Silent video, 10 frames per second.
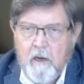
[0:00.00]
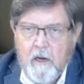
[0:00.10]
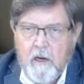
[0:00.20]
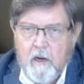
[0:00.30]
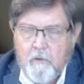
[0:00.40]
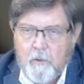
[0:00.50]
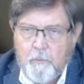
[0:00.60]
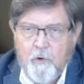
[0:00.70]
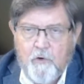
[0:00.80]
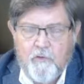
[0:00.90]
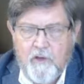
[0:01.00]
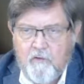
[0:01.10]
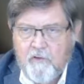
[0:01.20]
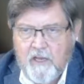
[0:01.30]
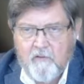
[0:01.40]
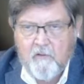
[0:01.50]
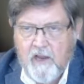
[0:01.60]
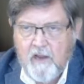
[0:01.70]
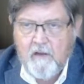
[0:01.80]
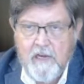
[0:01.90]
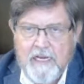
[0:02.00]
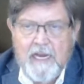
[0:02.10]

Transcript: to push these things down,